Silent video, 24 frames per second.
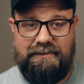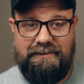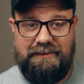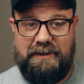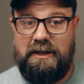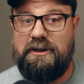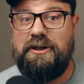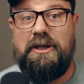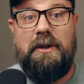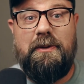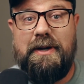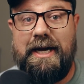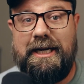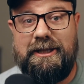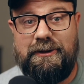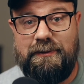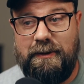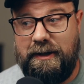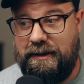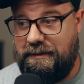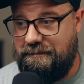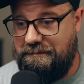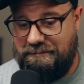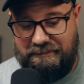There's no
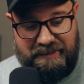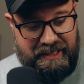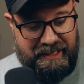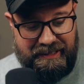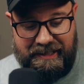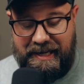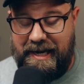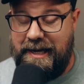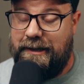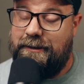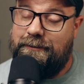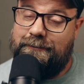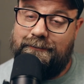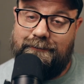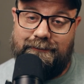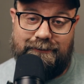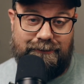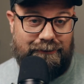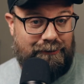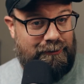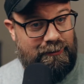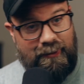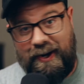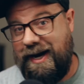guesswork. They lay it
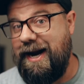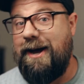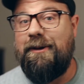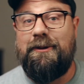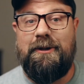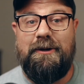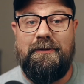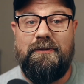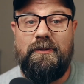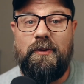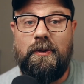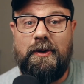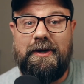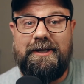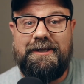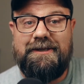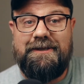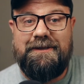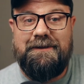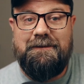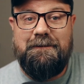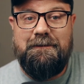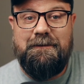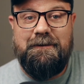straight out there for
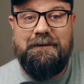us.